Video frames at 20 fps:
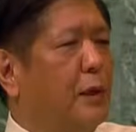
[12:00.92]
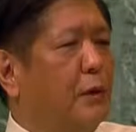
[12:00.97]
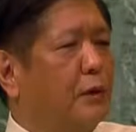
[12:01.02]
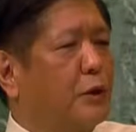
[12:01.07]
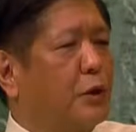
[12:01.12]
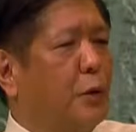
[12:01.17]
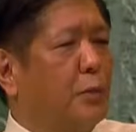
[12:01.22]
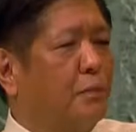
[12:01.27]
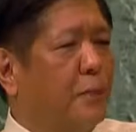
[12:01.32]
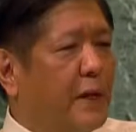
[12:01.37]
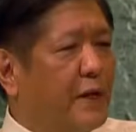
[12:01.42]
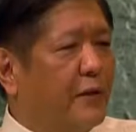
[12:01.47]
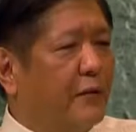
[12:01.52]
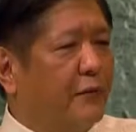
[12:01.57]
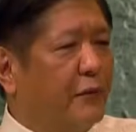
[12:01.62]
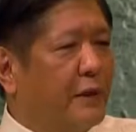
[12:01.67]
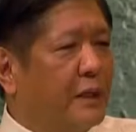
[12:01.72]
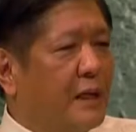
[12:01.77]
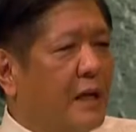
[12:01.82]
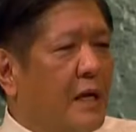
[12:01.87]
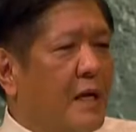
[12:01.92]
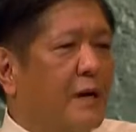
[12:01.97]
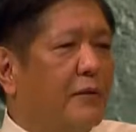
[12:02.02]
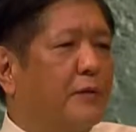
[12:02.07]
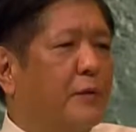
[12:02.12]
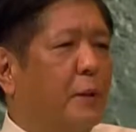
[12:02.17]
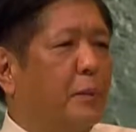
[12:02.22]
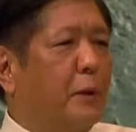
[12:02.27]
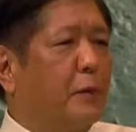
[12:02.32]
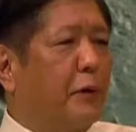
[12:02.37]
will also benefit
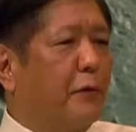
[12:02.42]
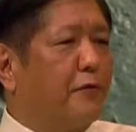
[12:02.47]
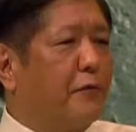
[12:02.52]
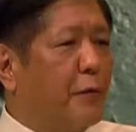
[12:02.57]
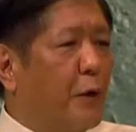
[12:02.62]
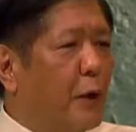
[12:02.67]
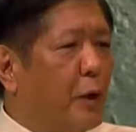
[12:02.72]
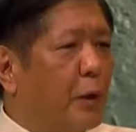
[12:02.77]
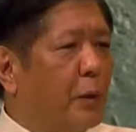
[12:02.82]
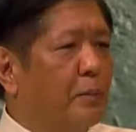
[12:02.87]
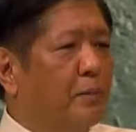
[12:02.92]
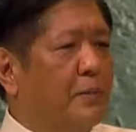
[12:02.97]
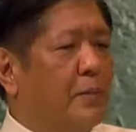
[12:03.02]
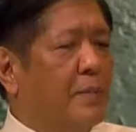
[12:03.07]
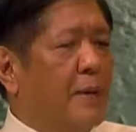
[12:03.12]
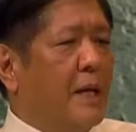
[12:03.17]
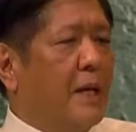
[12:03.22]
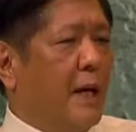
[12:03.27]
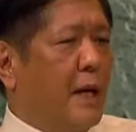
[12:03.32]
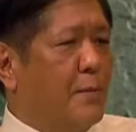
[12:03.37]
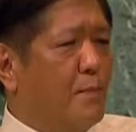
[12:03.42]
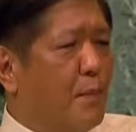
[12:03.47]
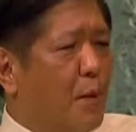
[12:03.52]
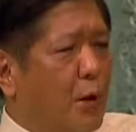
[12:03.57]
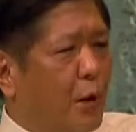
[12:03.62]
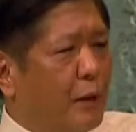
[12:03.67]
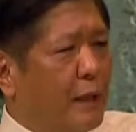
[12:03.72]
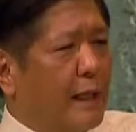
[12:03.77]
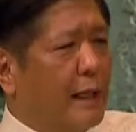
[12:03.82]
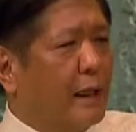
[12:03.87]
from a reformed and
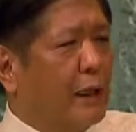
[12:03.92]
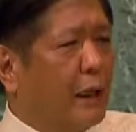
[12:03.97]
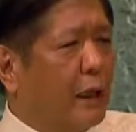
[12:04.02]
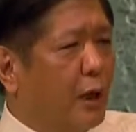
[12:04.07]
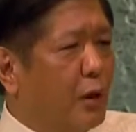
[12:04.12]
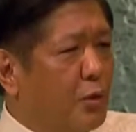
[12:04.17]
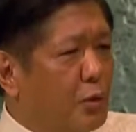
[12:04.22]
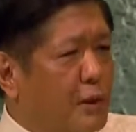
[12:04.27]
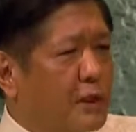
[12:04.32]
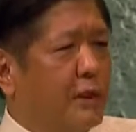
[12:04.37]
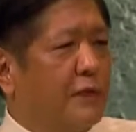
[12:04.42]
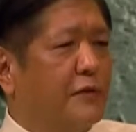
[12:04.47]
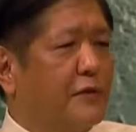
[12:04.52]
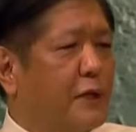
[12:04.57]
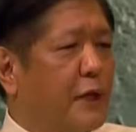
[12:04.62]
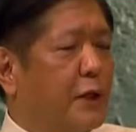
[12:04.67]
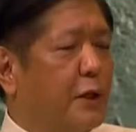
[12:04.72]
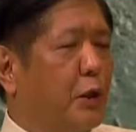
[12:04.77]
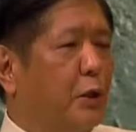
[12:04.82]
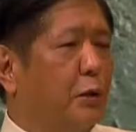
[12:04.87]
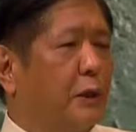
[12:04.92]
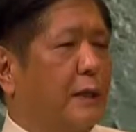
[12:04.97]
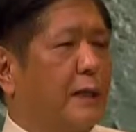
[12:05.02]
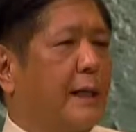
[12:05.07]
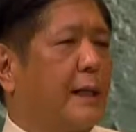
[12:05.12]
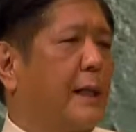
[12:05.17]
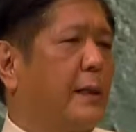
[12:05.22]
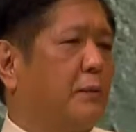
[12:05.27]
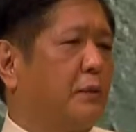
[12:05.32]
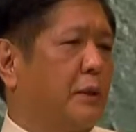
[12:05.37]
more inclusive
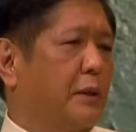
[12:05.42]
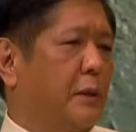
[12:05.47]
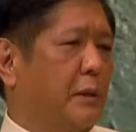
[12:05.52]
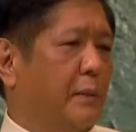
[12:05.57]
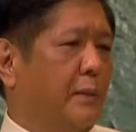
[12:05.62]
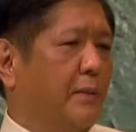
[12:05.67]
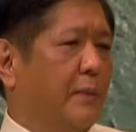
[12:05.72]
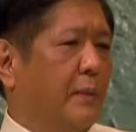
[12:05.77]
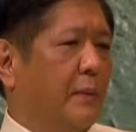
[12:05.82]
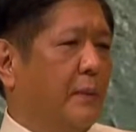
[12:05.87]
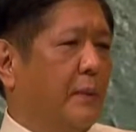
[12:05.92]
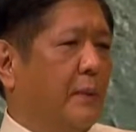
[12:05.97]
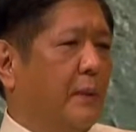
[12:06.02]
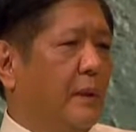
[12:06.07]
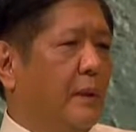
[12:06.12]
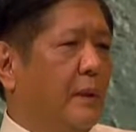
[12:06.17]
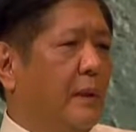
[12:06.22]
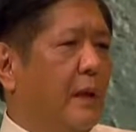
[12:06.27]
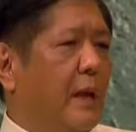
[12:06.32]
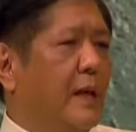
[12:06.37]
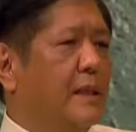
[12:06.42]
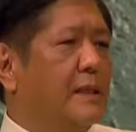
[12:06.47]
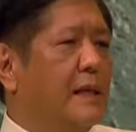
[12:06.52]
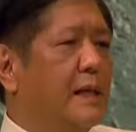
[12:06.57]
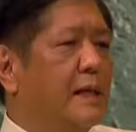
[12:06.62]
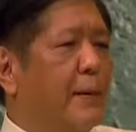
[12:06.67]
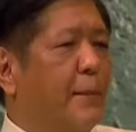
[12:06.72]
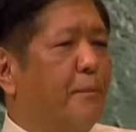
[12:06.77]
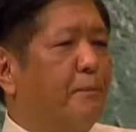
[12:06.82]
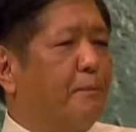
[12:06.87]
Security Council
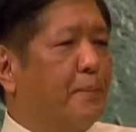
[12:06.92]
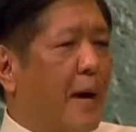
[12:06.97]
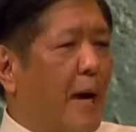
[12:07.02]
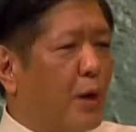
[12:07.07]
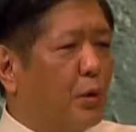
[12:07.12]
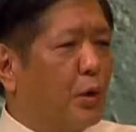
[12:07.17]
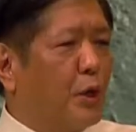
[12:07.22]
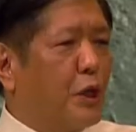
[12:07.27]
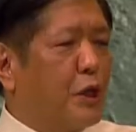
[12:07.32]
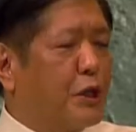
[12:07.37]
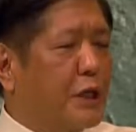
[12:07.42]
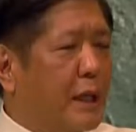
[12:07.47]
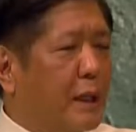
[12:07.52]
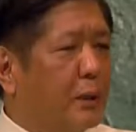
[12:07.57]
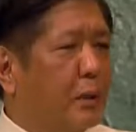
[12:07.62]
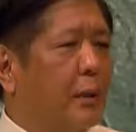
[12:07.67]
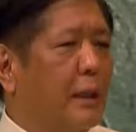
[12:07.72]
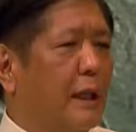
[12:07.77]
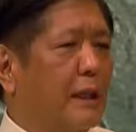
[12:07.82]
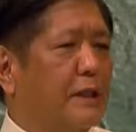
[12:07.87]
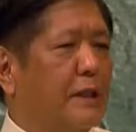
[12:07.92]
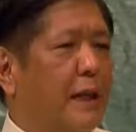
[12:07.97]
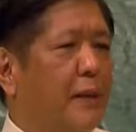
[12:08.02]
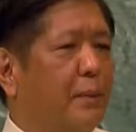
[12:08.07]
and an empowered General